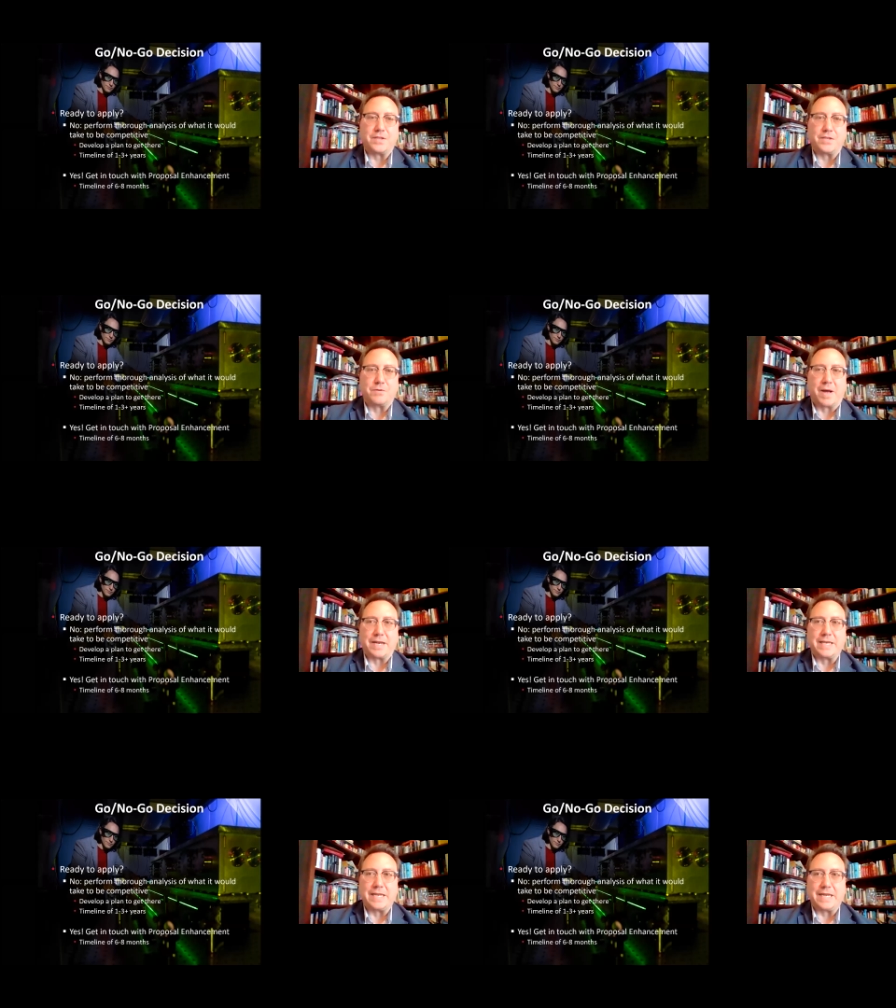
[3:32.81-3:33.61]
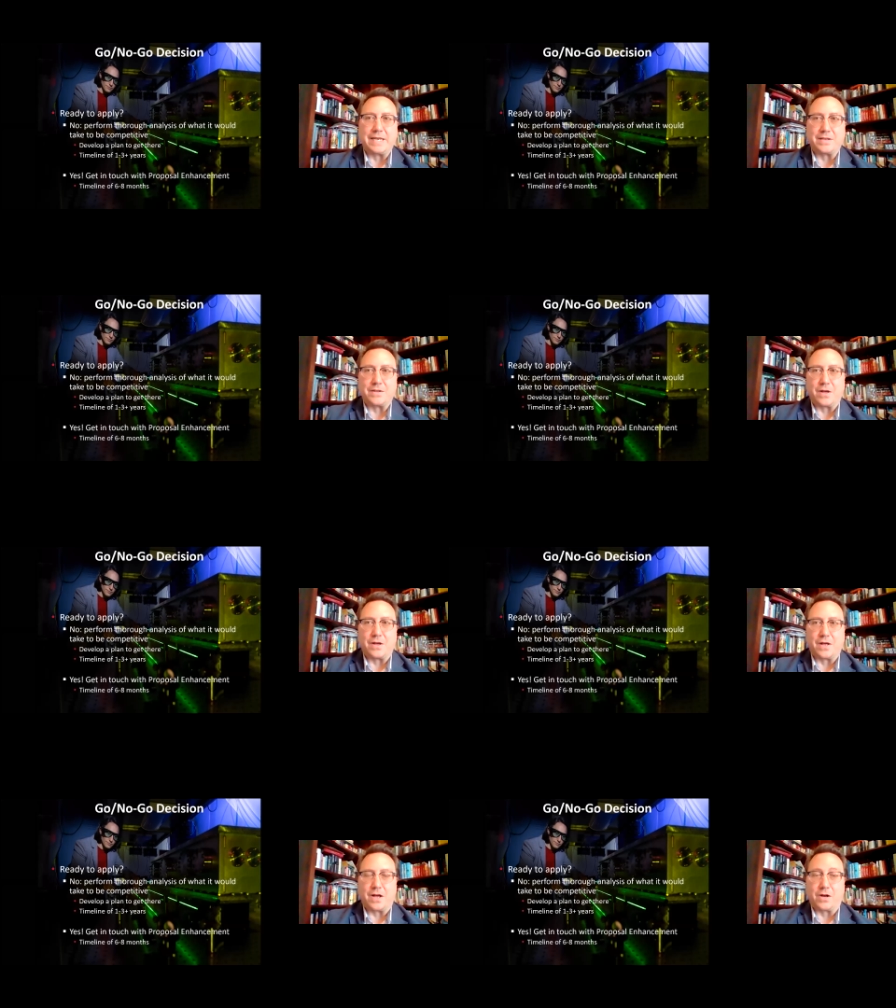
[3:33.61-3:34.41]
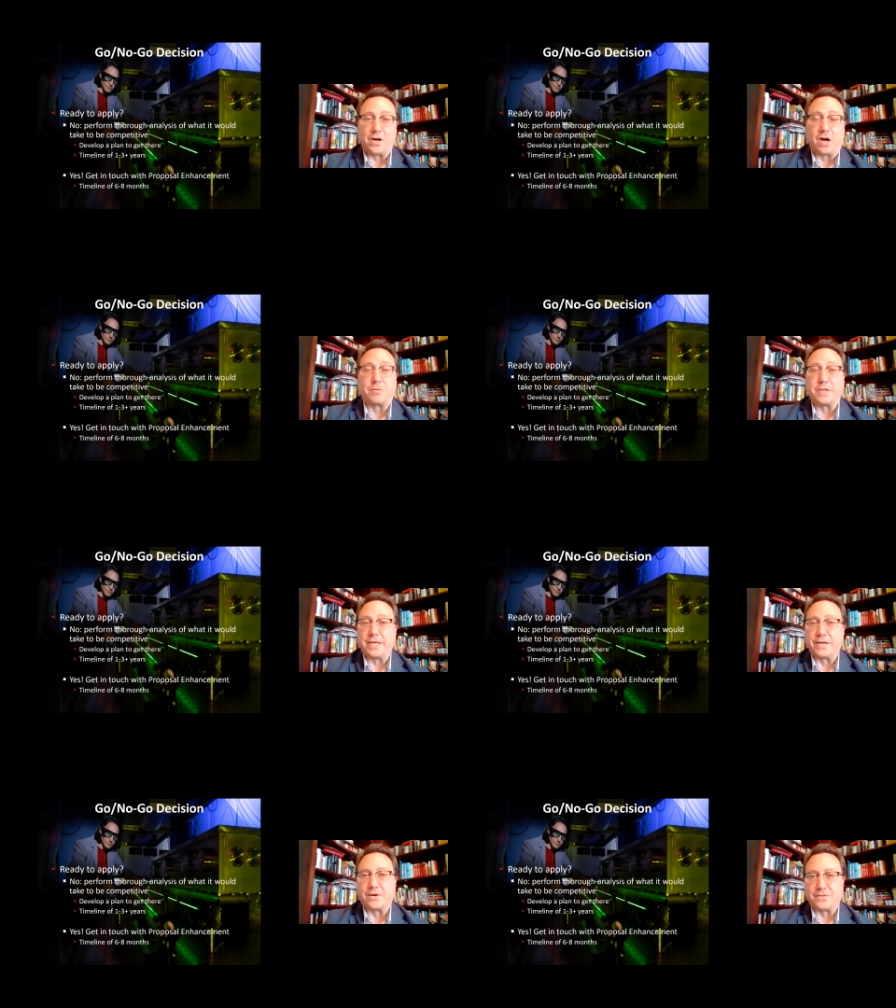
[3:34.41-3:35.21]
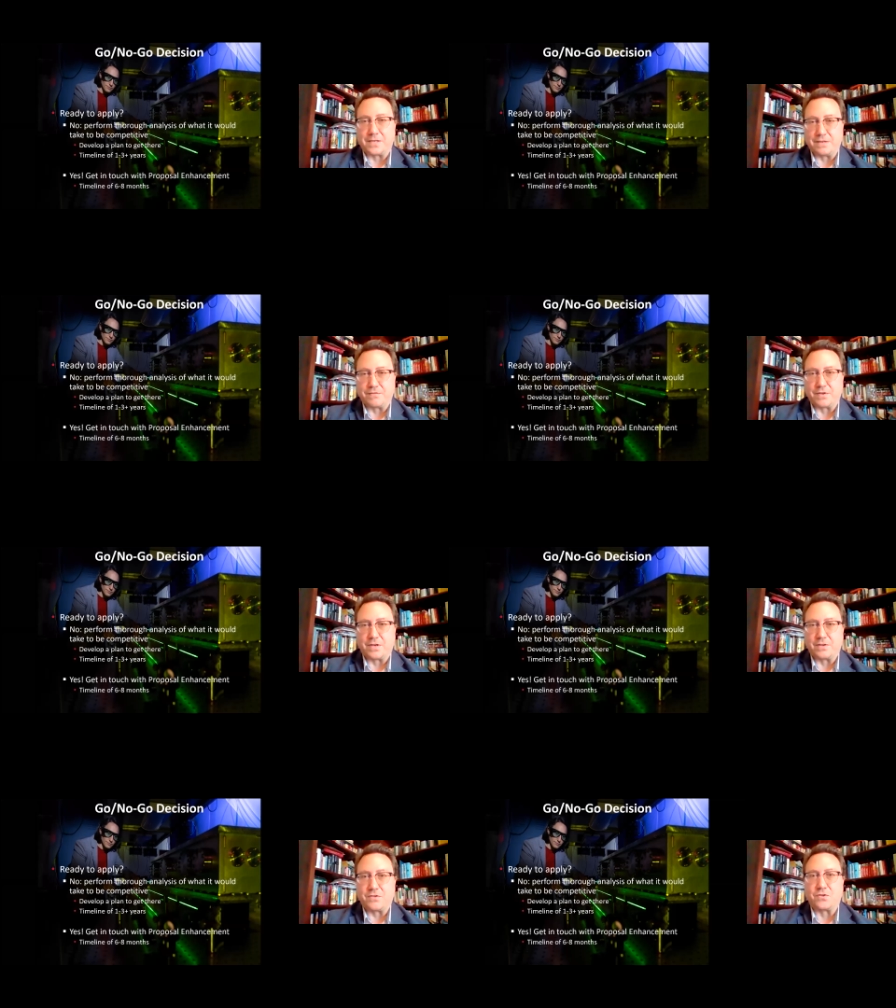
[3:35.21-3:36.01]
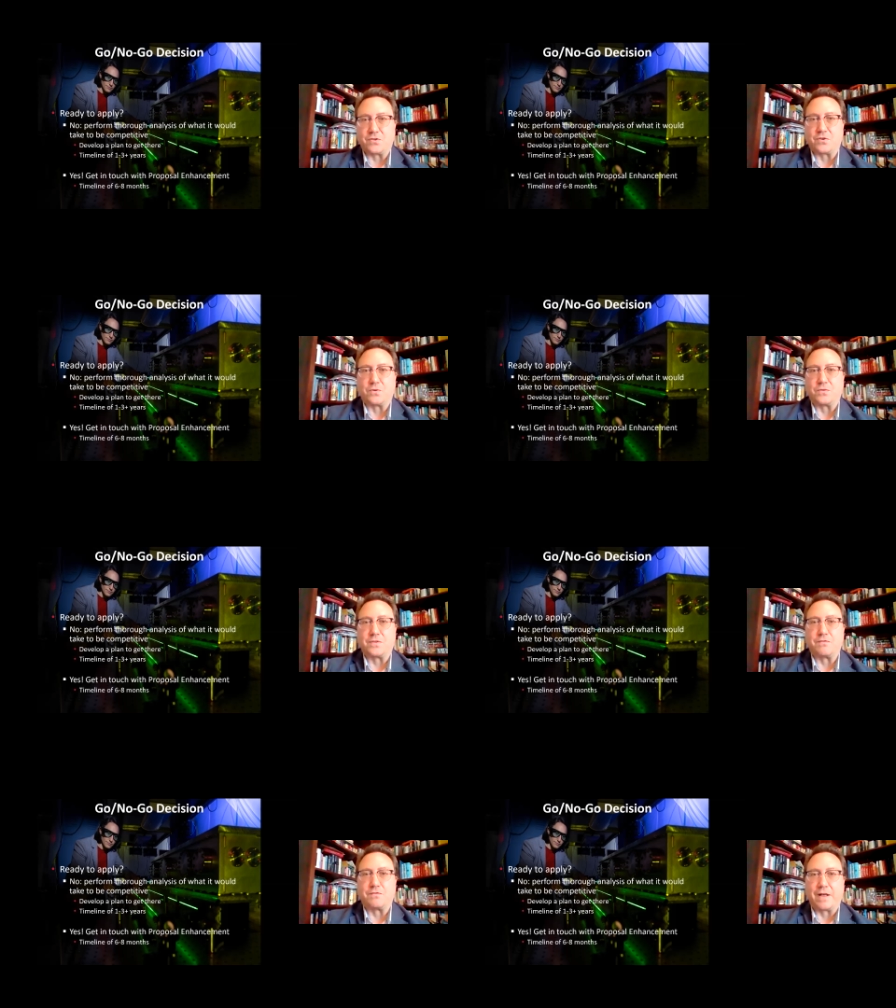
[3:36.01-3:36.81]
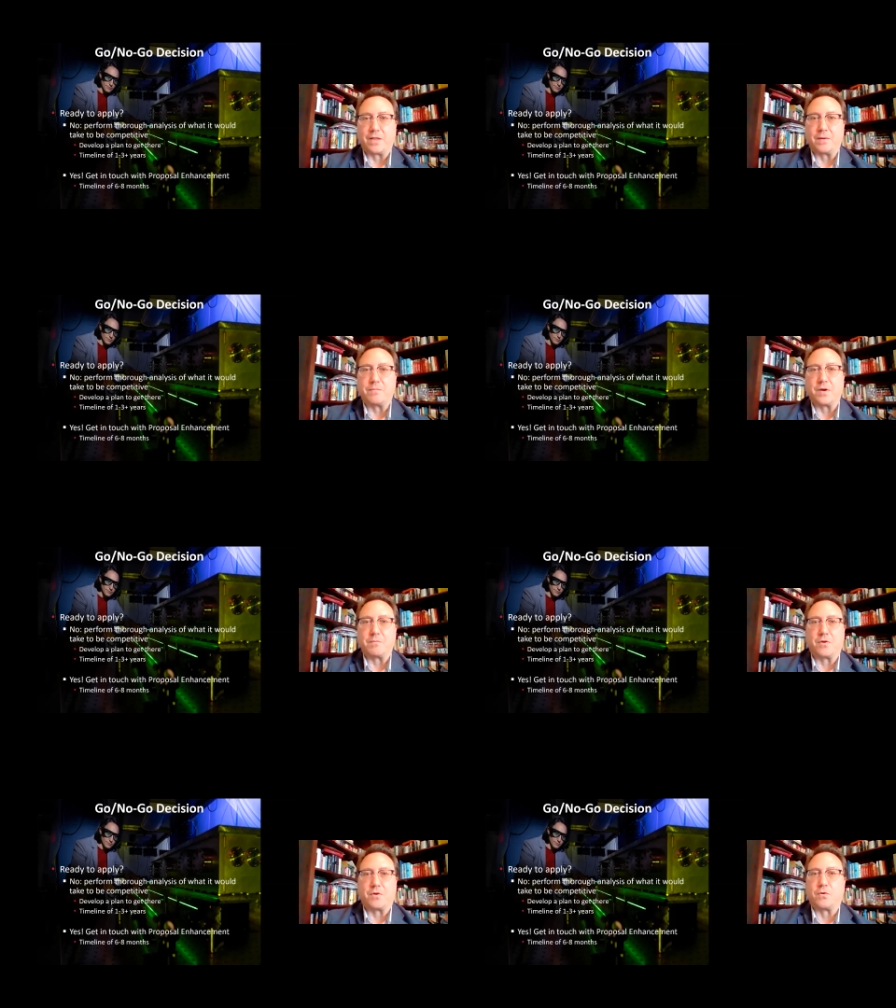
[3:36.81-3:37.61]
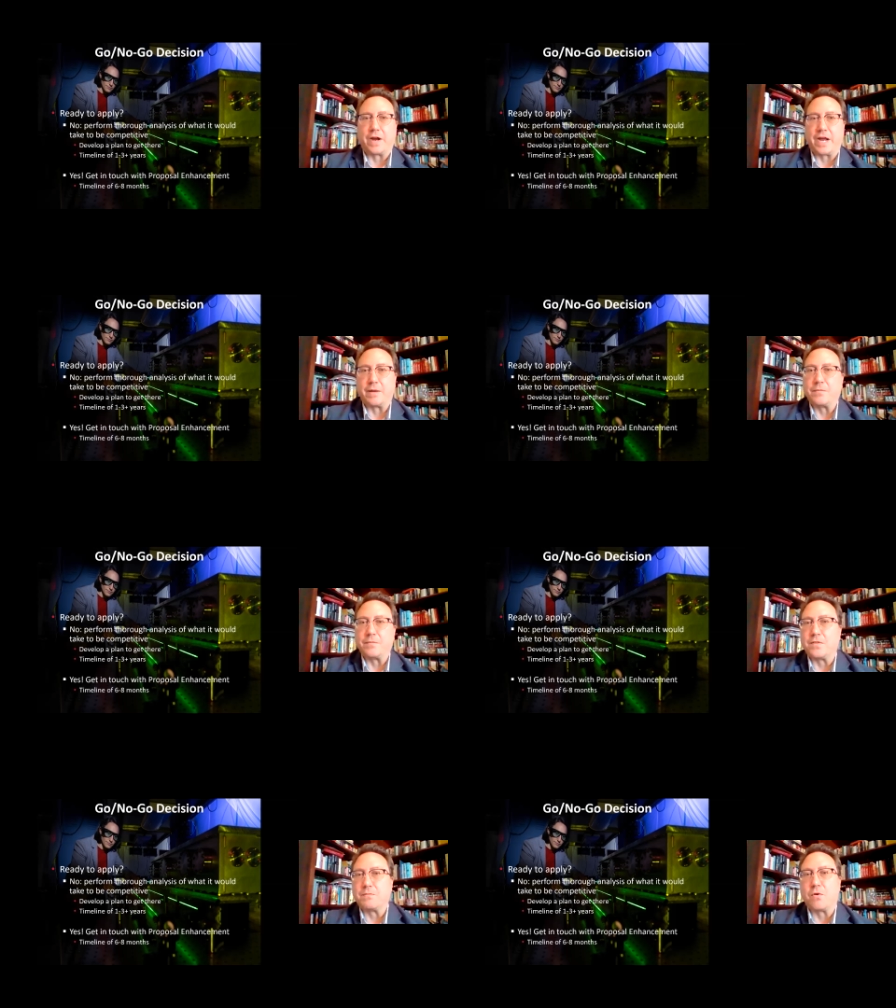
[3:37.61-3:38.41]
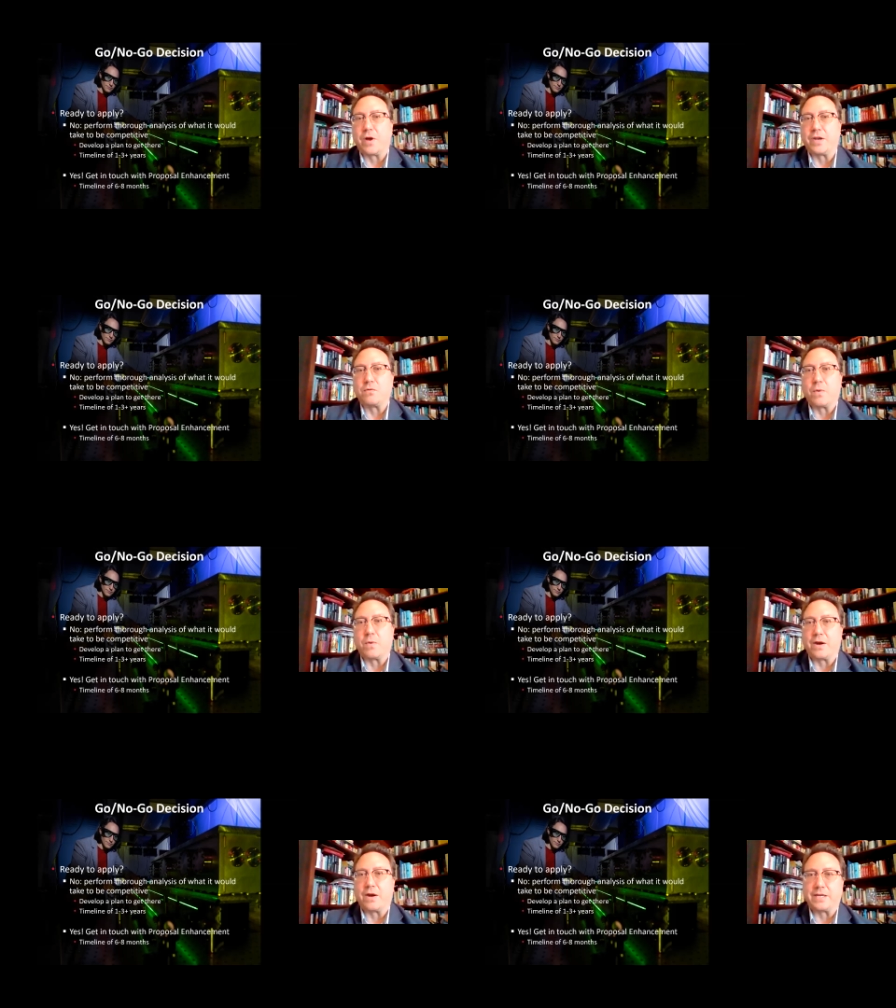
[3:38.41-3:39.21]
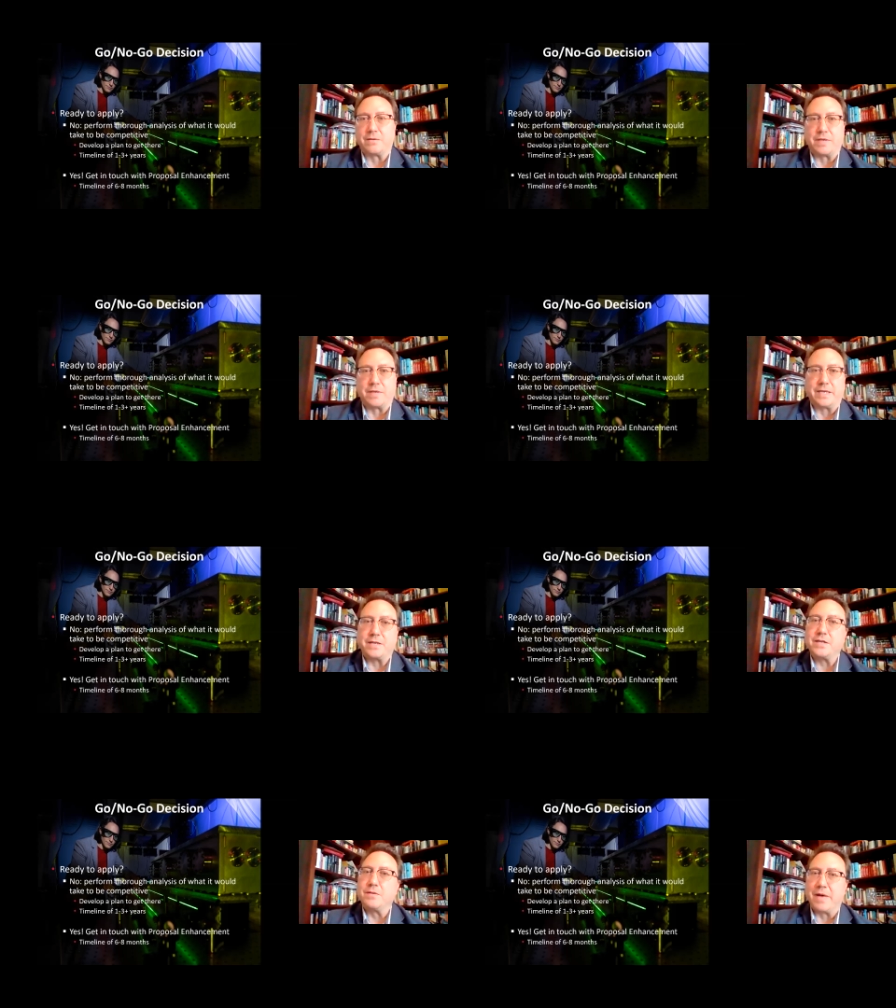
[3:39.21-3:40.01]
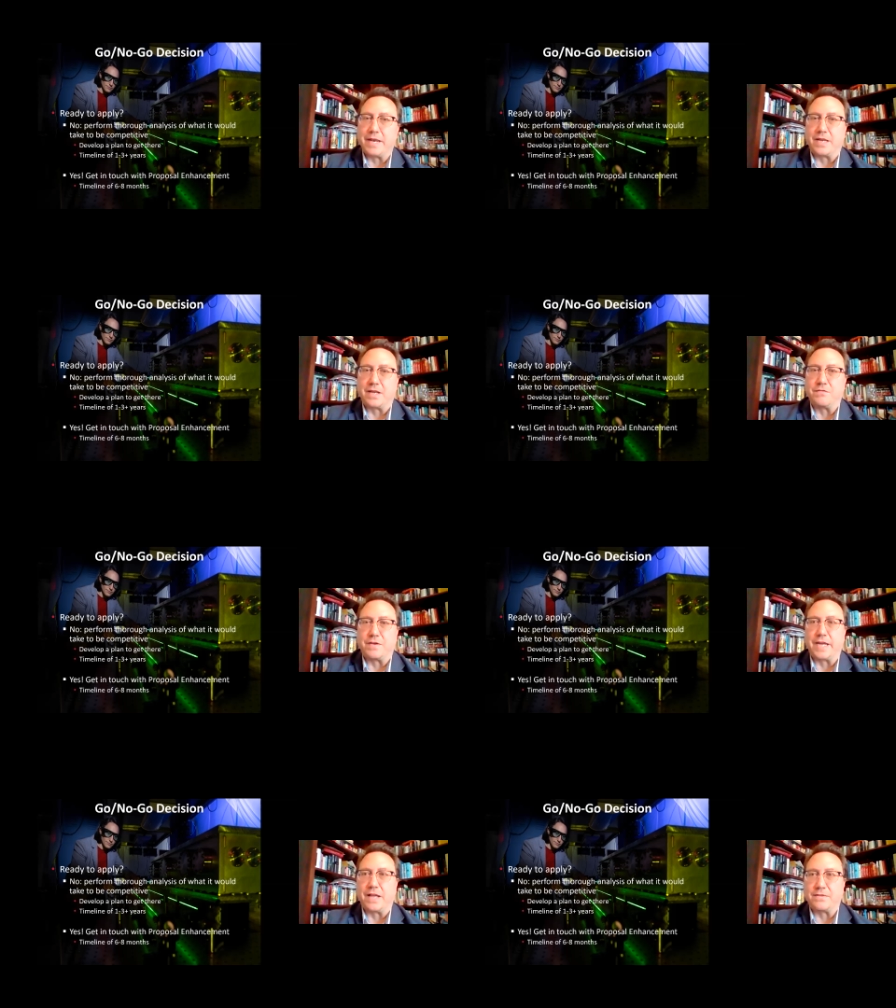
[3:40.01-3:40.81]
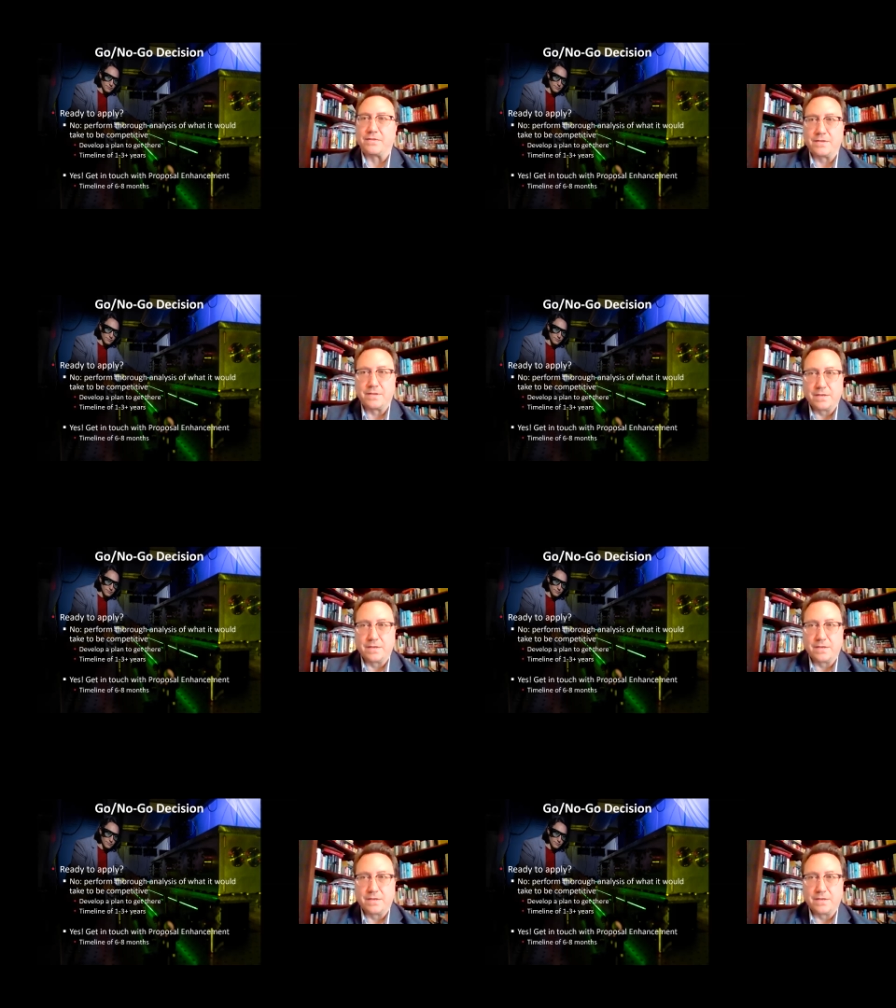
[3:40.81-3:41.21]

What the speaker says: you might need a couple years even to develop a program to the point where it can be competitive against,